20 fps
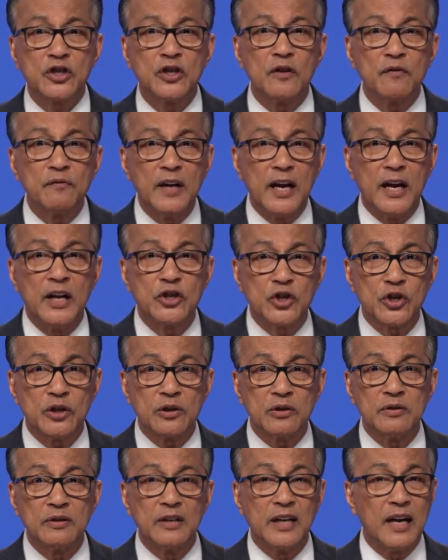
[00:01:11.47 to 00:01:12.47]
of nature,
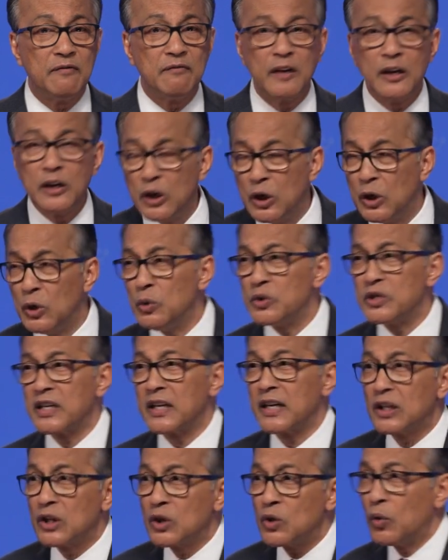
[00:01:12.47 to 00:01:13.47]
and we're losing
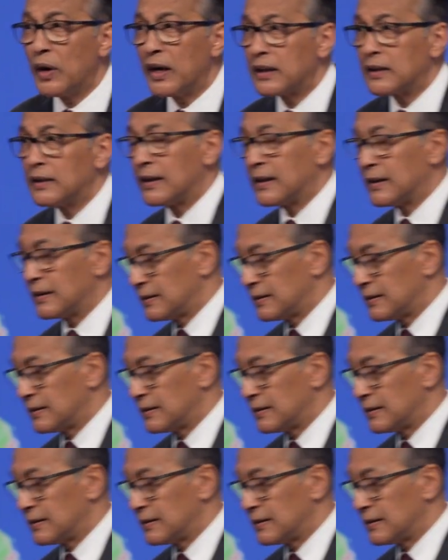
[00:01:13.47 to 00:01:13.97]
it quickly.